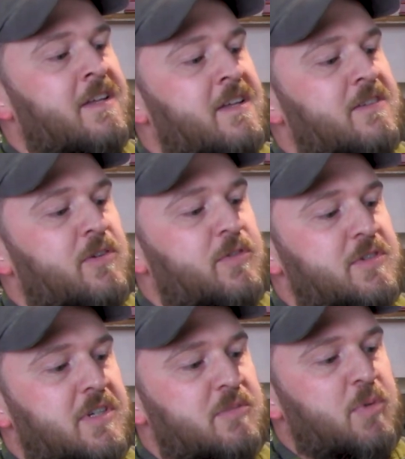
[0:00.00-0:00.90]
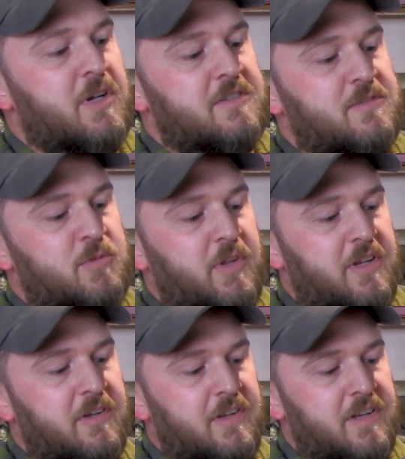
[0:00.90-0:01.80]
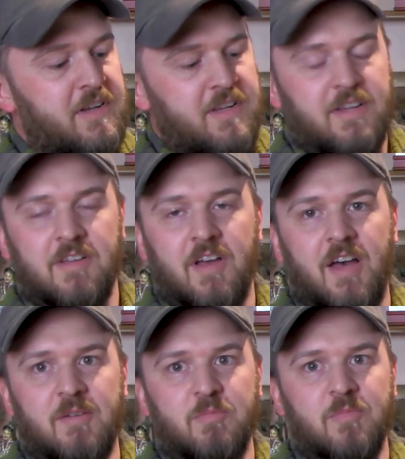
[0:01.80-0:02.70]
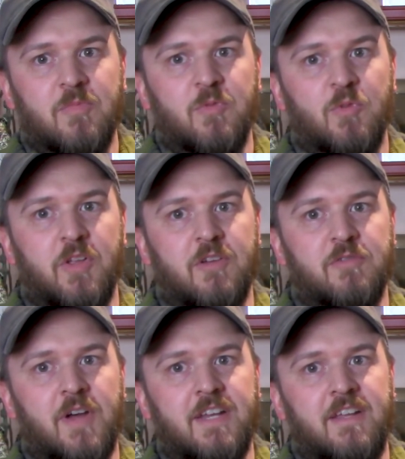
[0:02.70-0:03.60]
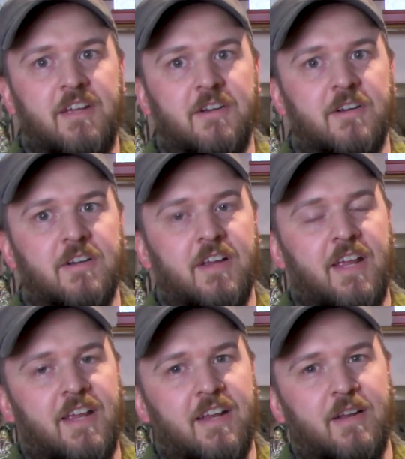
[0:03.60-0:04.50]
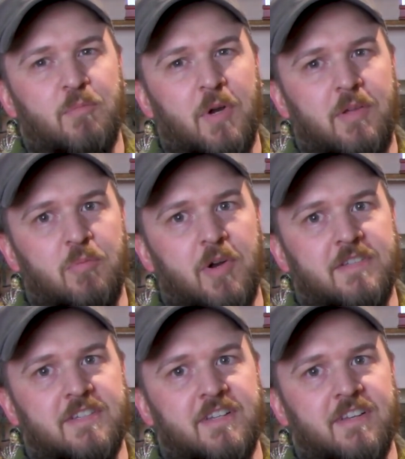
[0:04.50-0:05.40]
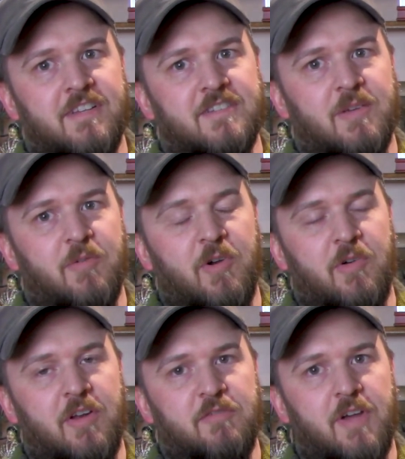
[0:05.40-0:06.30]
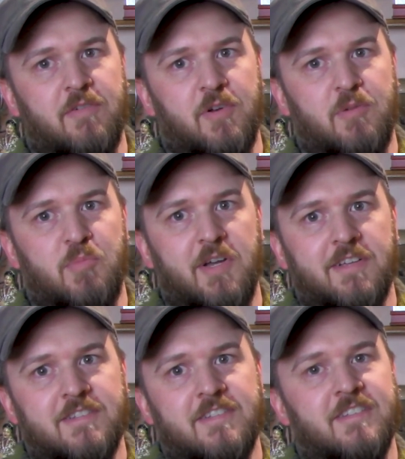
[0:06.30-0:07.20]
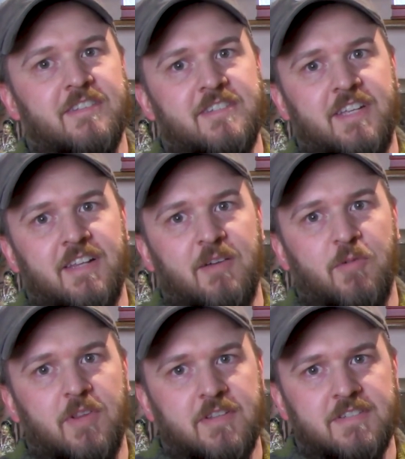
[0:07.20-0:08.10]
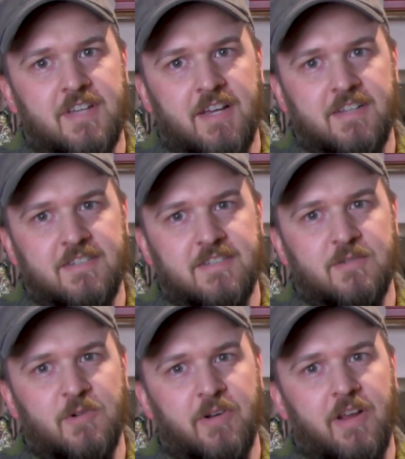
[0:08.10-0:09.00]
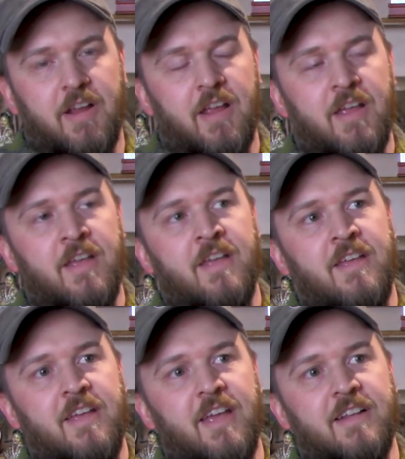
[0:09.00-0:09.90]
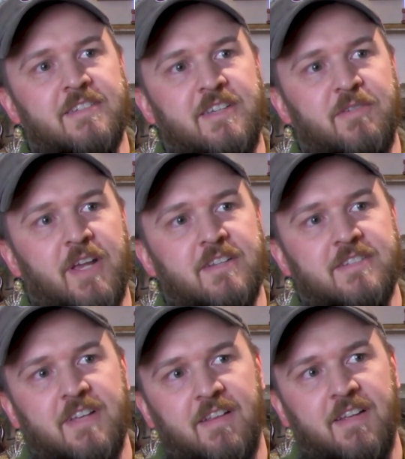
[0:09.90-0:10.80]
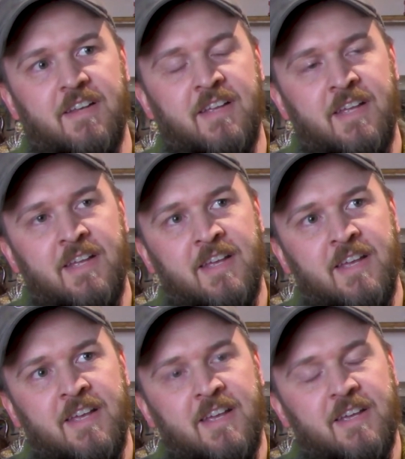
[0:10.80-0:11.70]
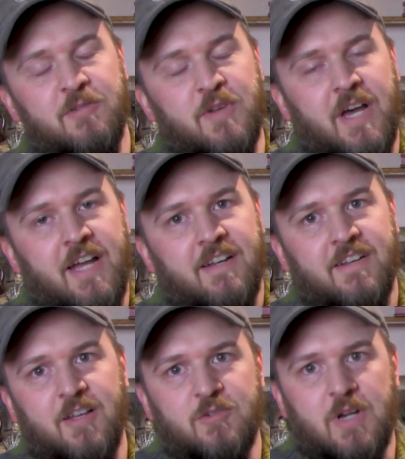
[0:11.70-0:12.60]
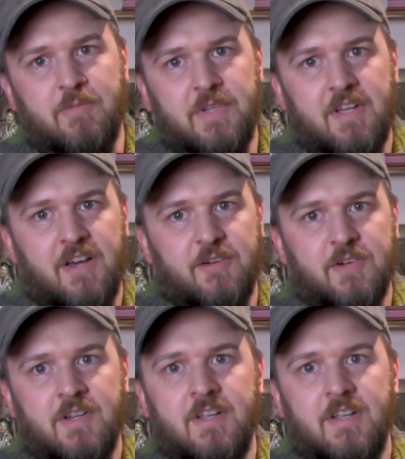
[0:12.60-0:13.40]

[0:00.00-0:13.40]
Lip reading: So for $6, really good find here. And I'll probably price it somewhere around $500, seeing that one of the sockets isn't working, and see if I can sell it. If not, I'll drop it down.